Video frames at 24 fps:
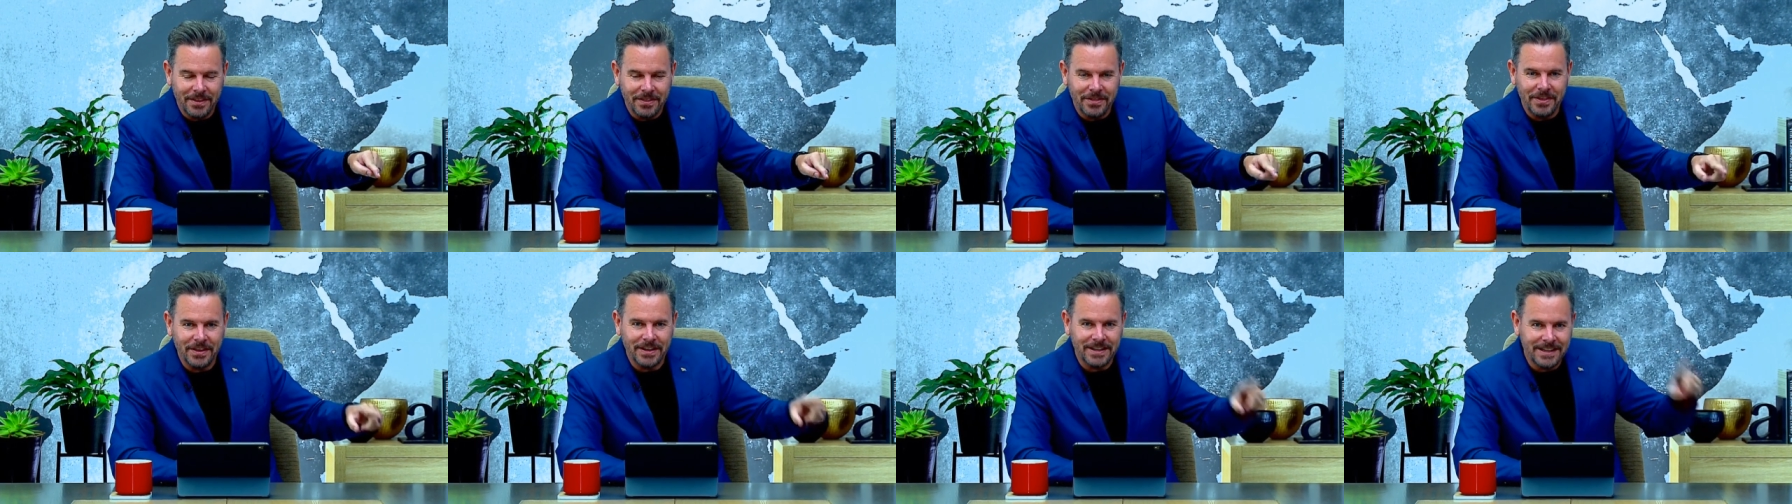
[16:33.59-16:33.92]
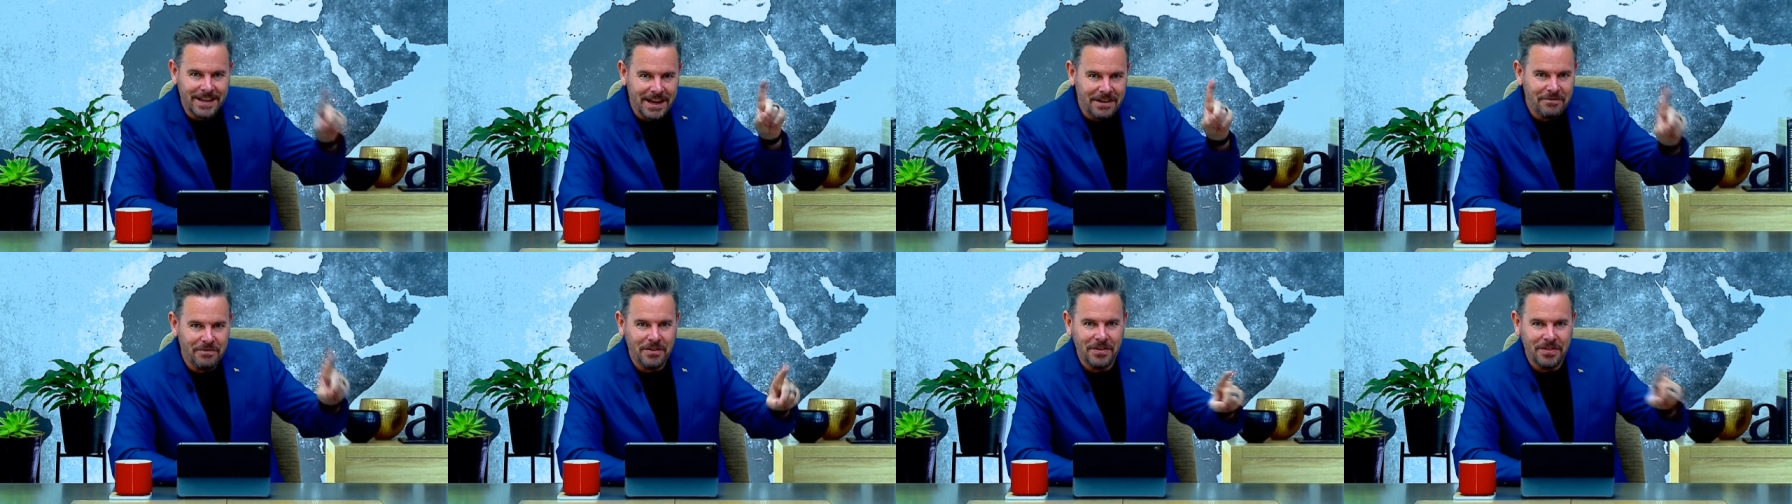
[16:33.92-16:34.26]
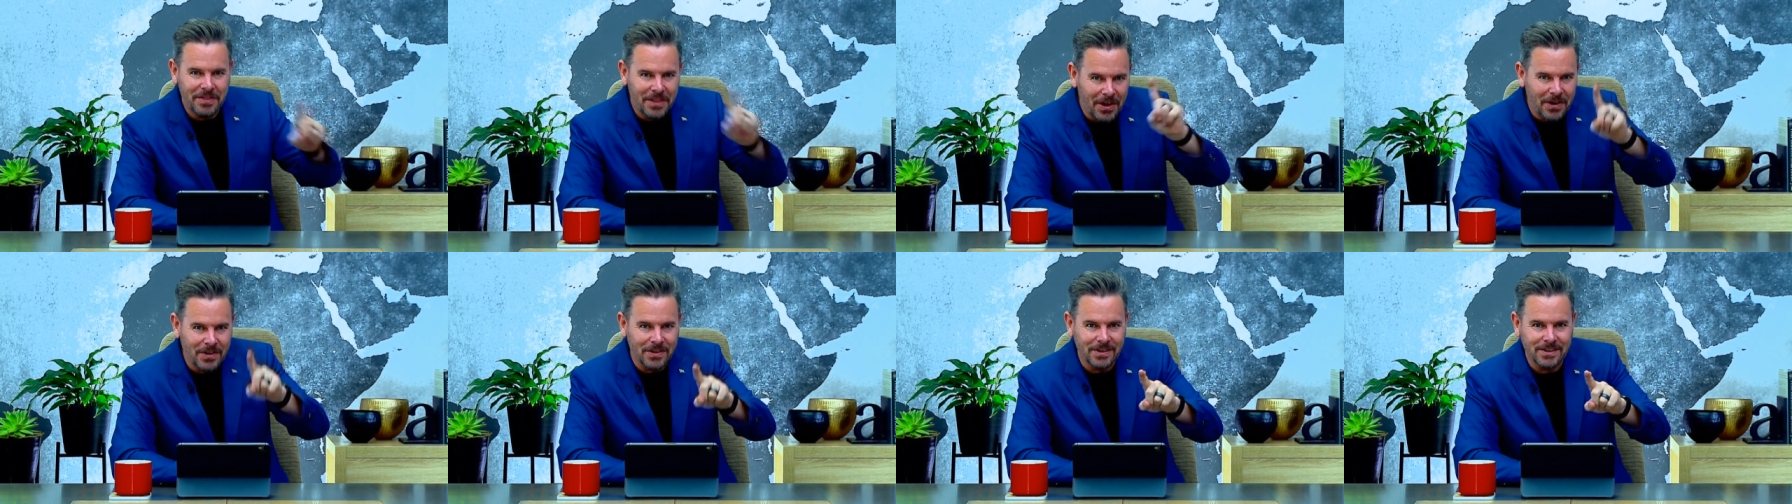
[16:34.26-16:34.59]
the devil
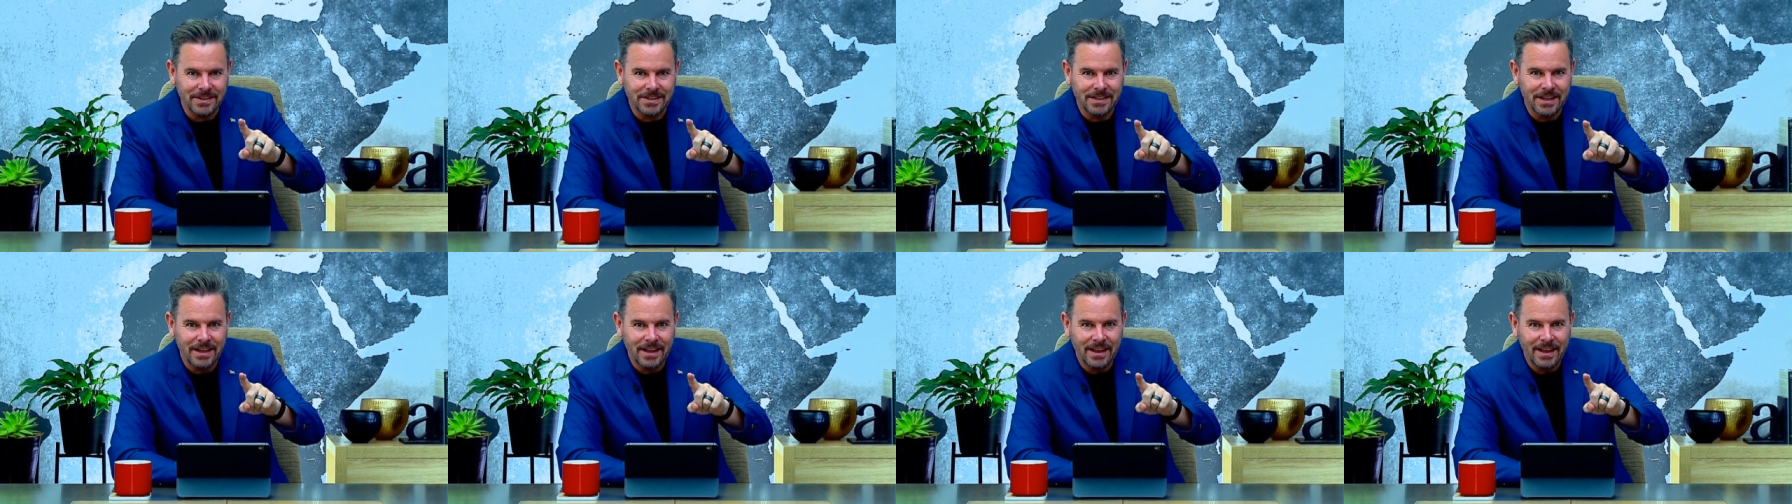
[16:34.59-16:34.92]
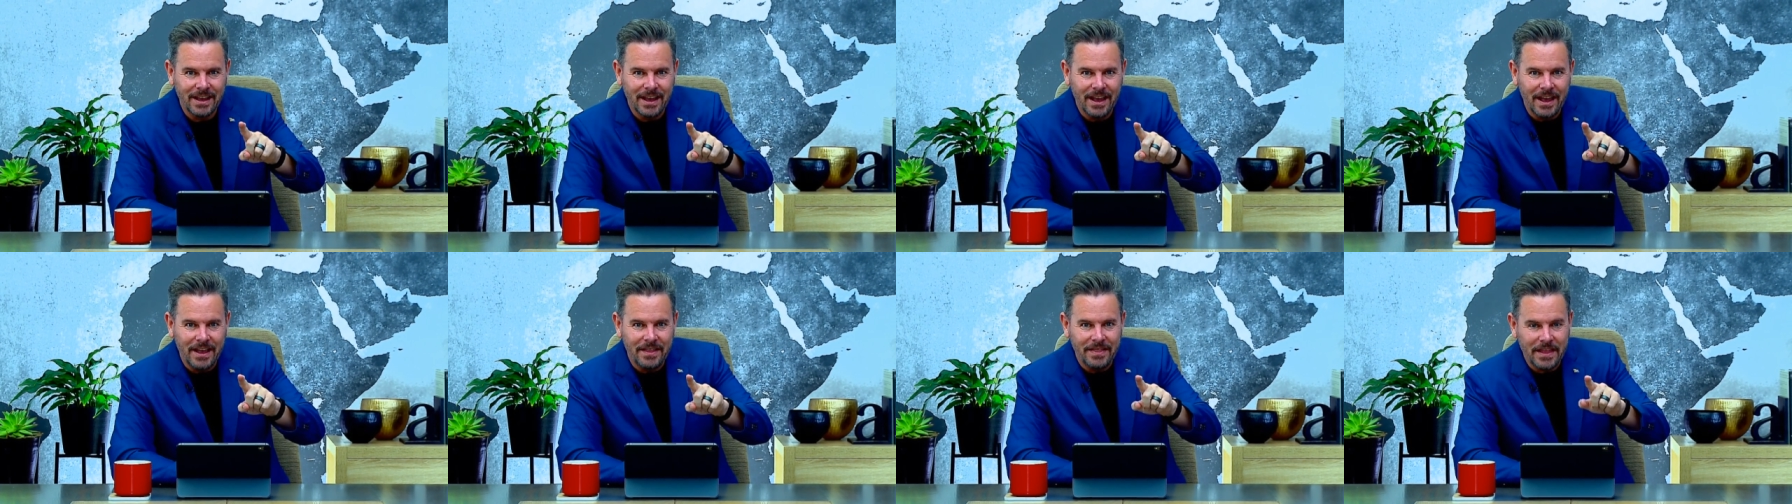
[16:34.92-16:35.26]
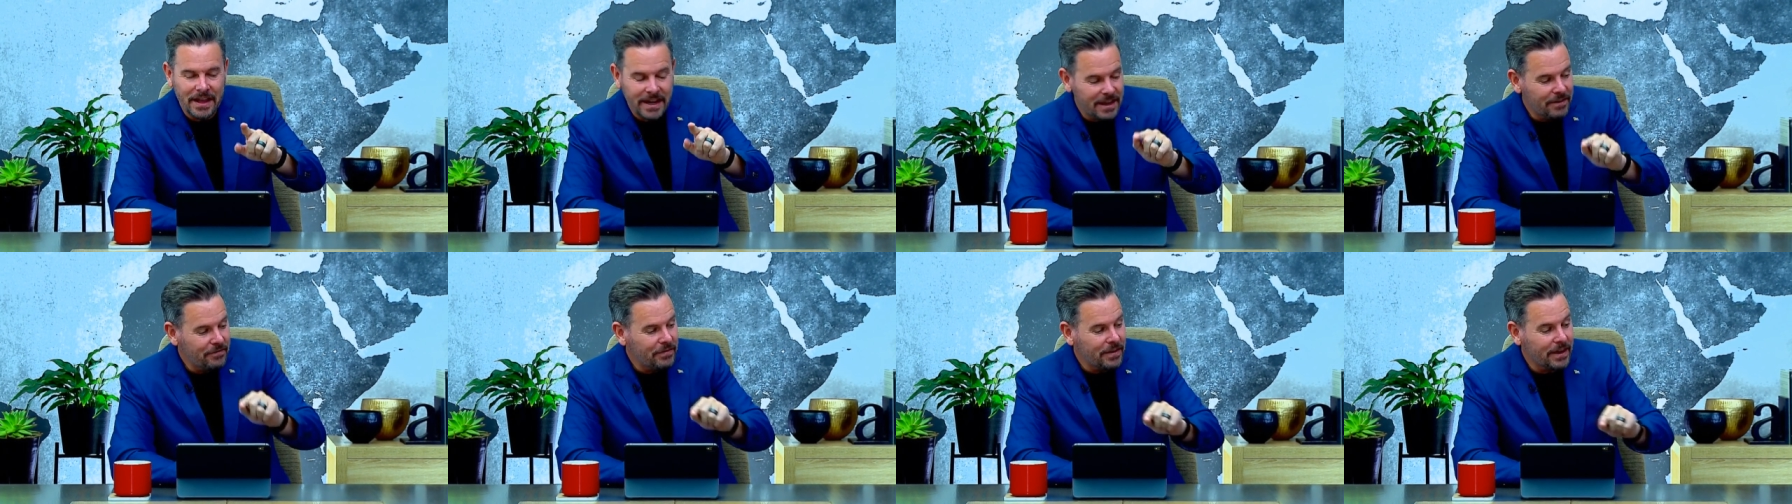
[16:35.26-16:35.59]
knows
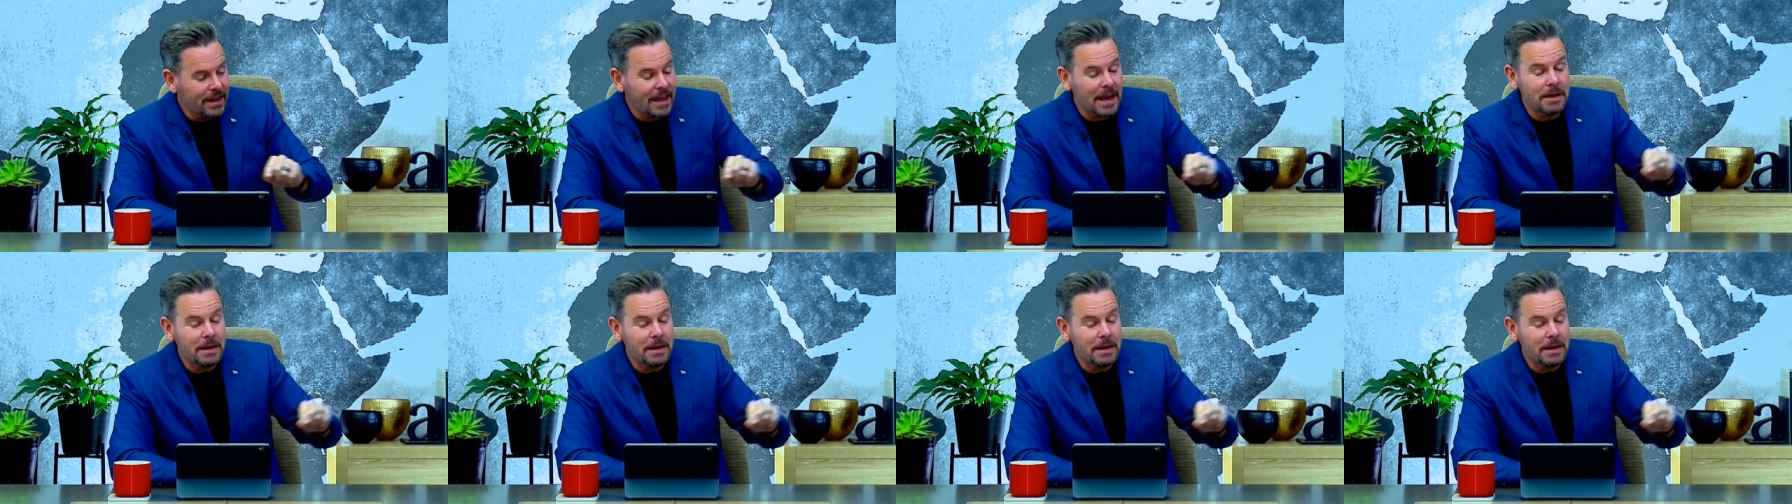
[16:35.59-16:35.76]
that if he